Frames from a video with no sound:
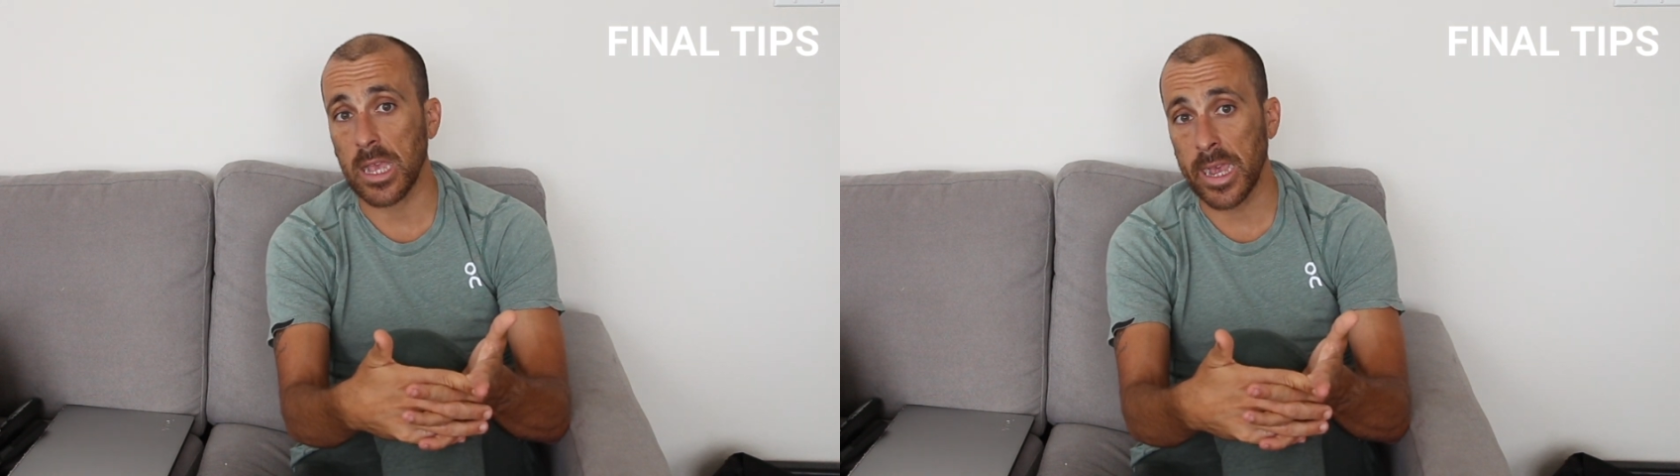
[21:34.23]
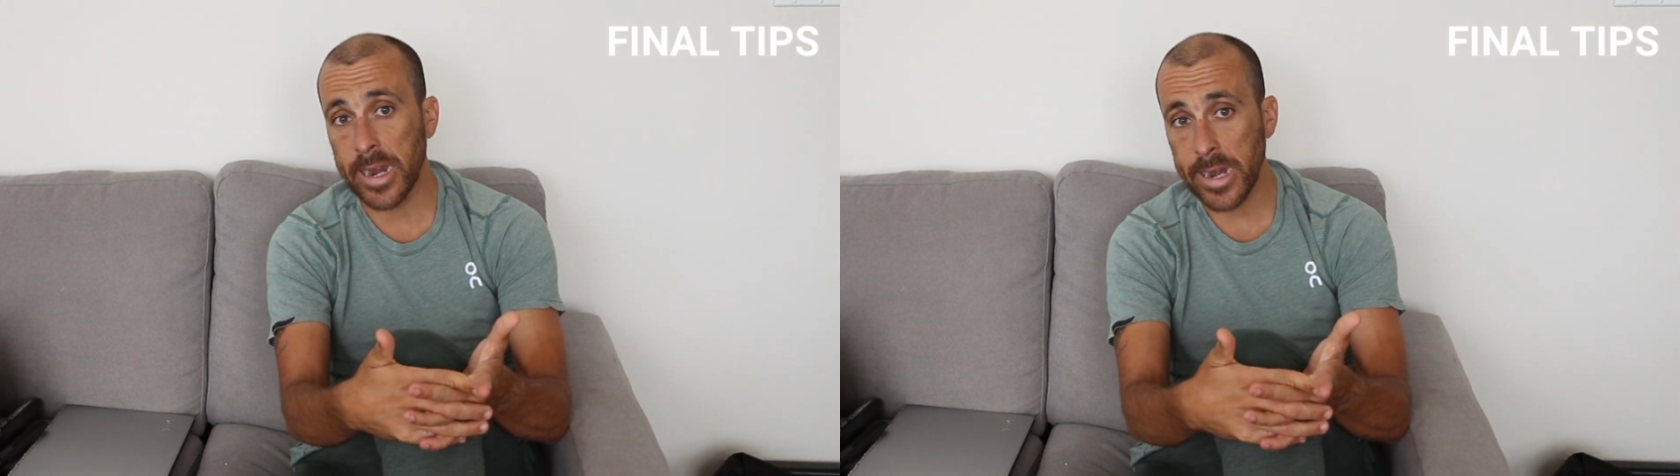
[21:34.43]

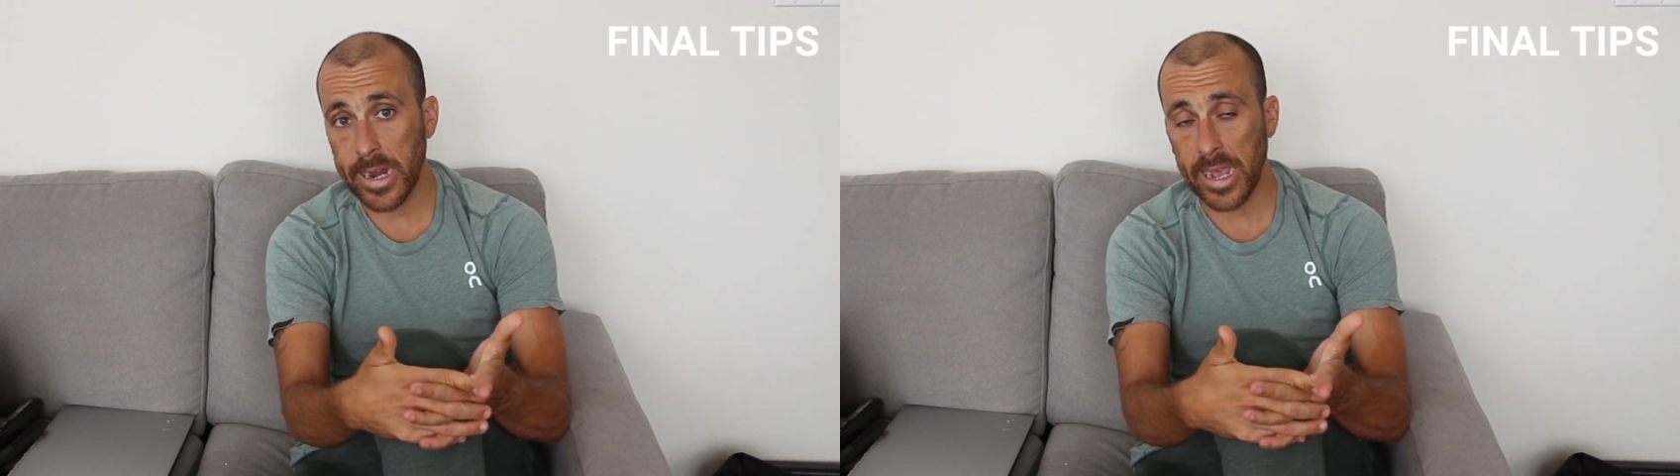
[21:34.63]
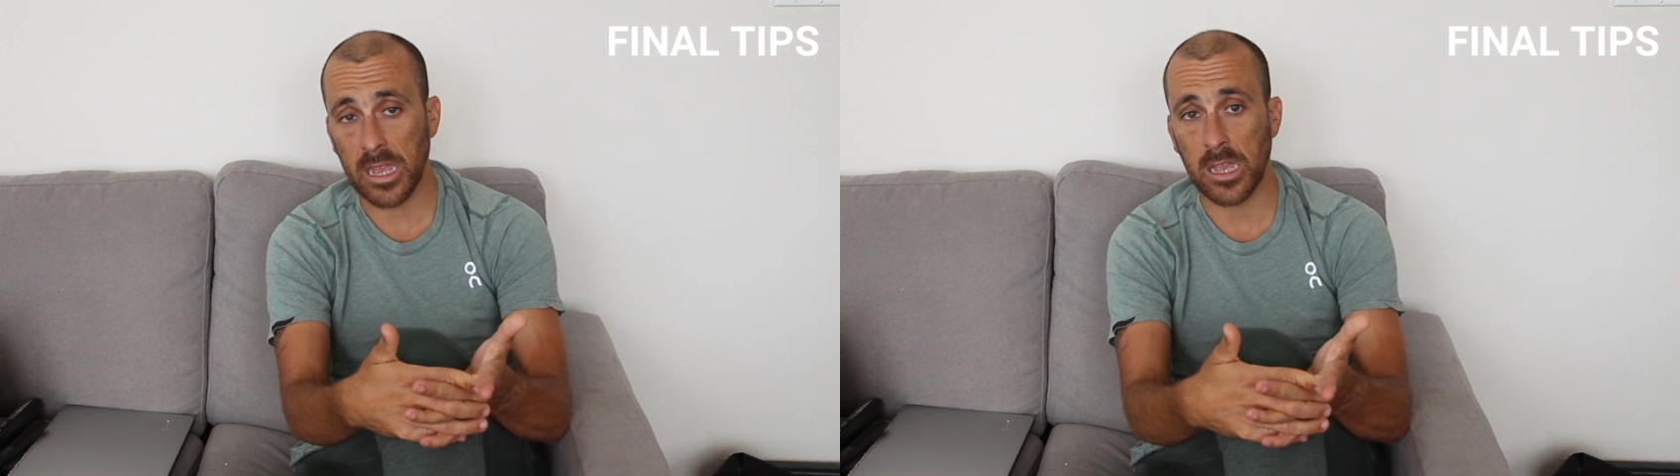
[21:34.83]

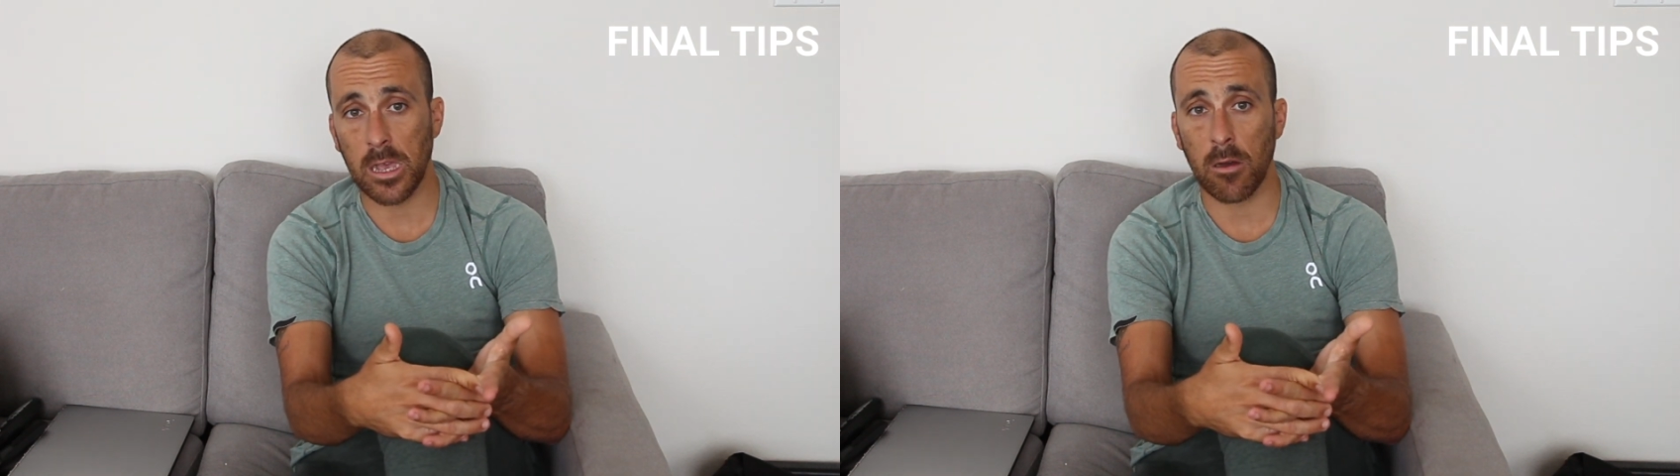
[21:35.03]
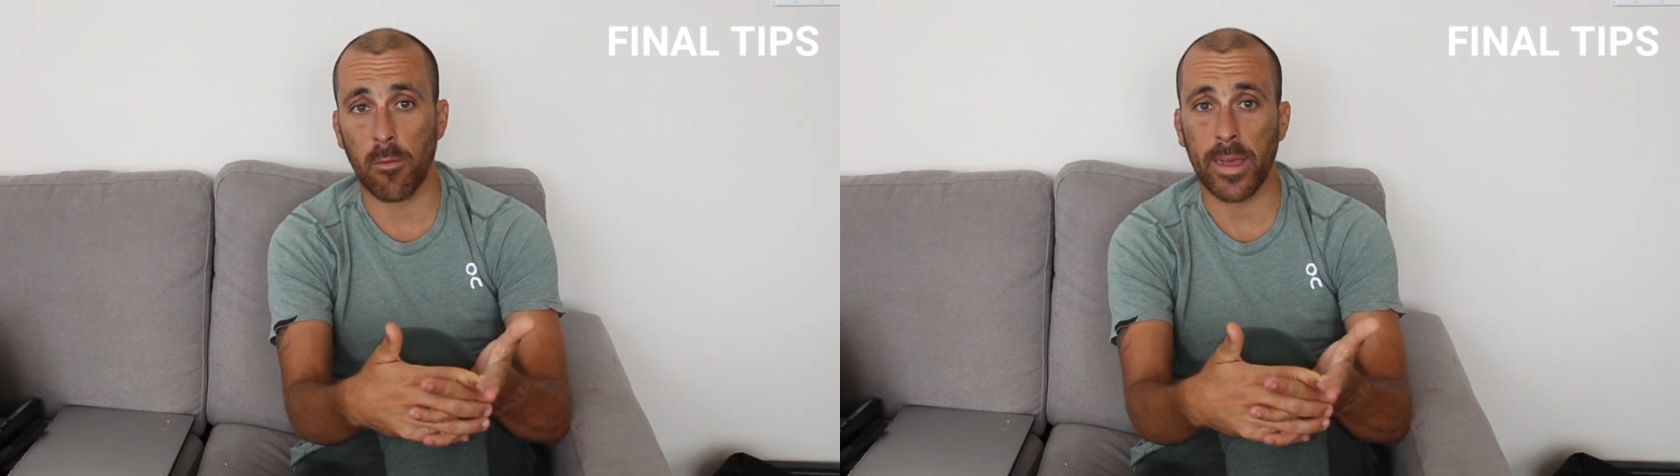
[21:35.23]
in, and
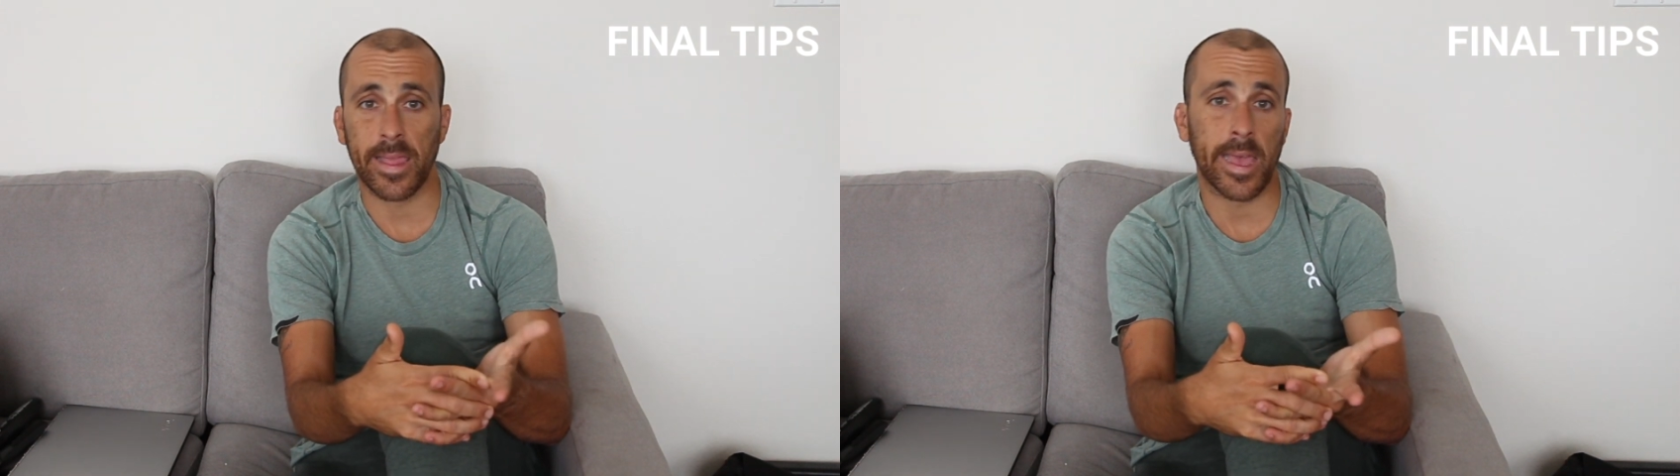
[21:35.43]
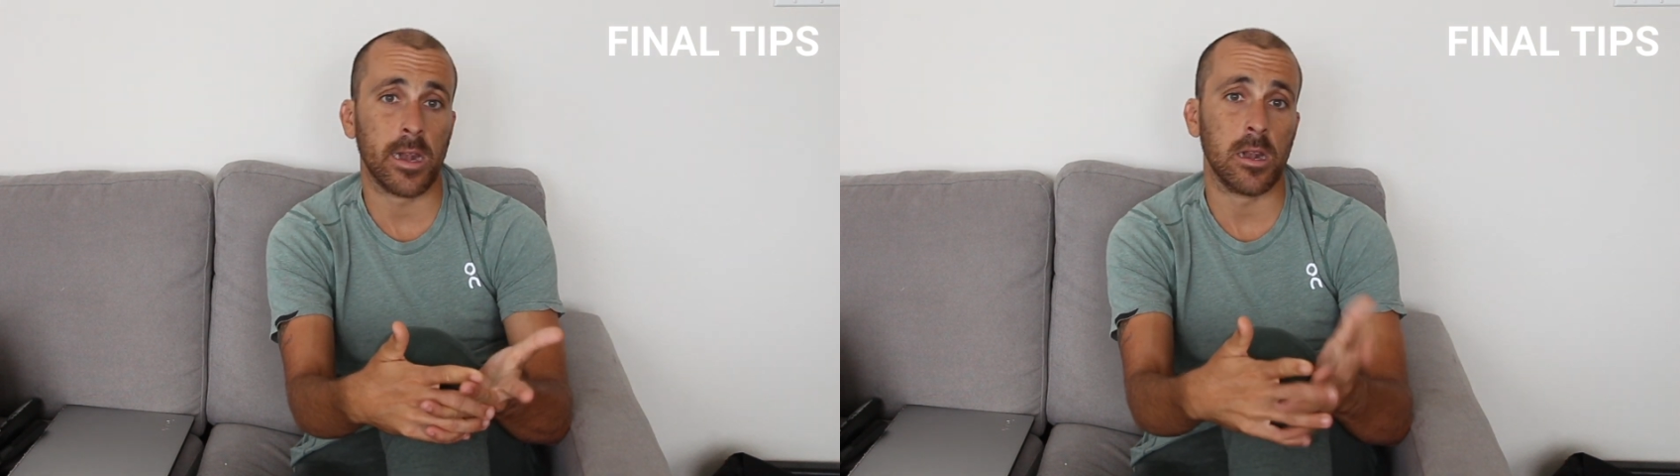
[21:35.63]
so by
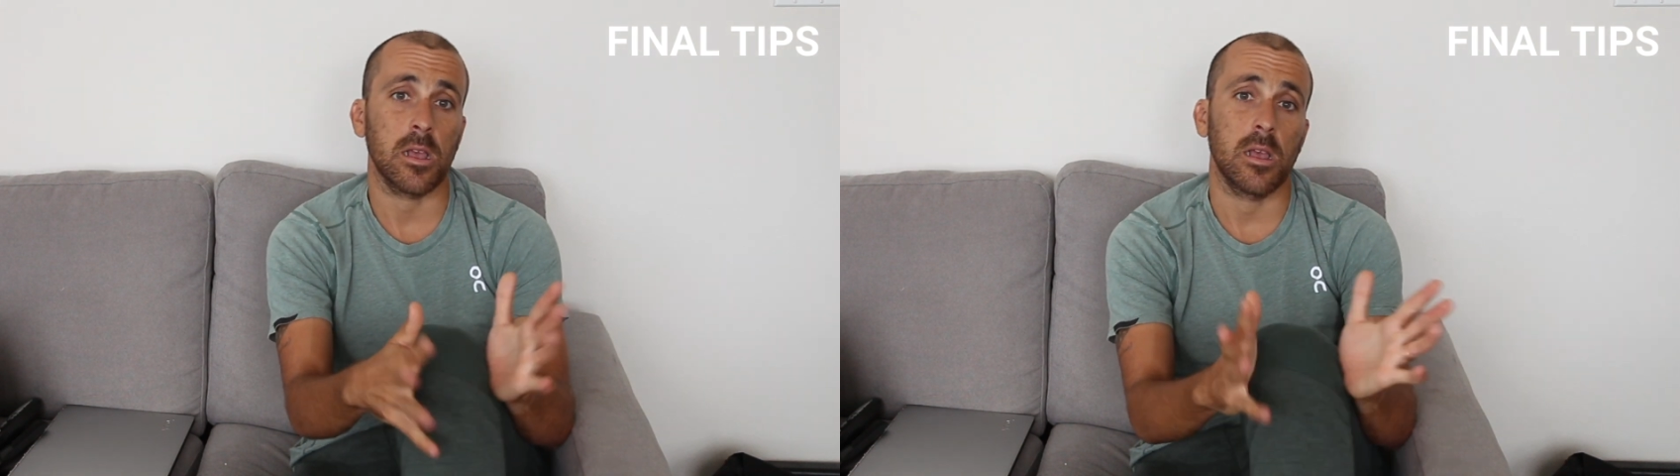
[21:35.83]
then,